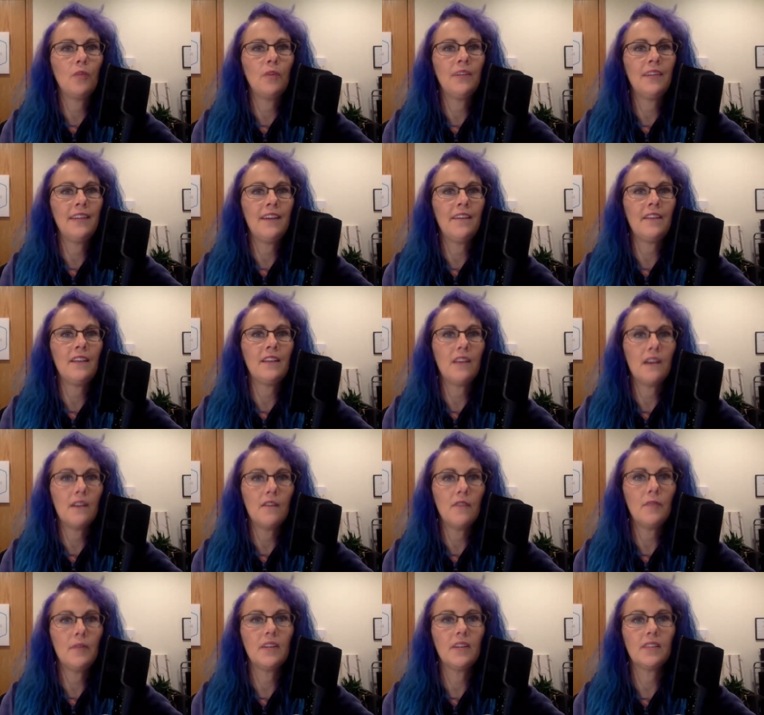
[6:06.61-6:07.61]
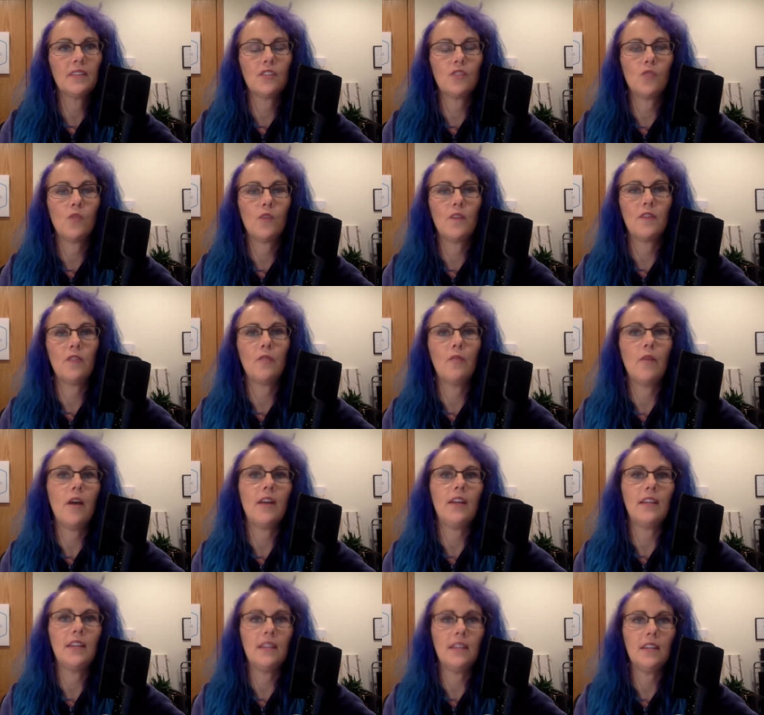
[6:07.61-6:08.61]
but now they love it because it's what their
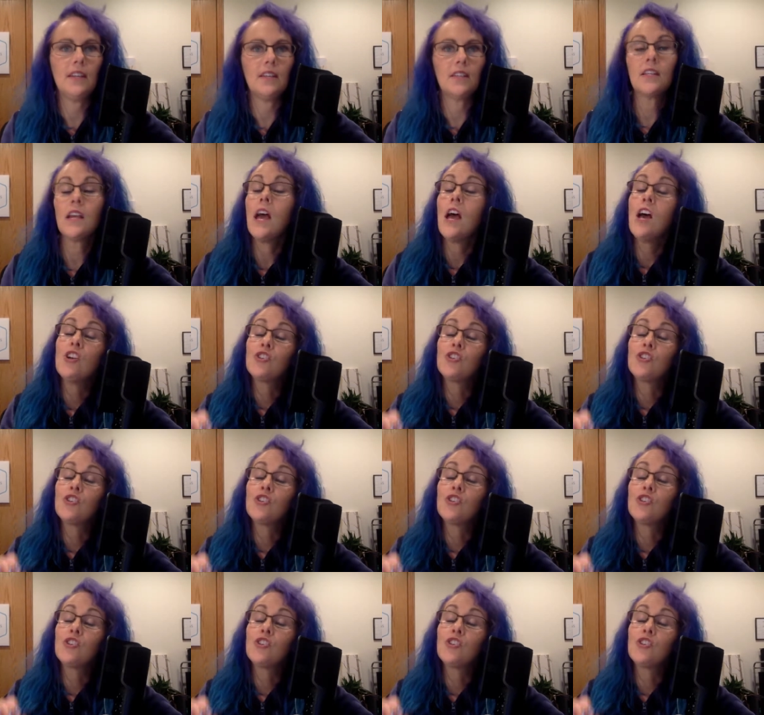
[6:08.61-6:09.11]
body needs.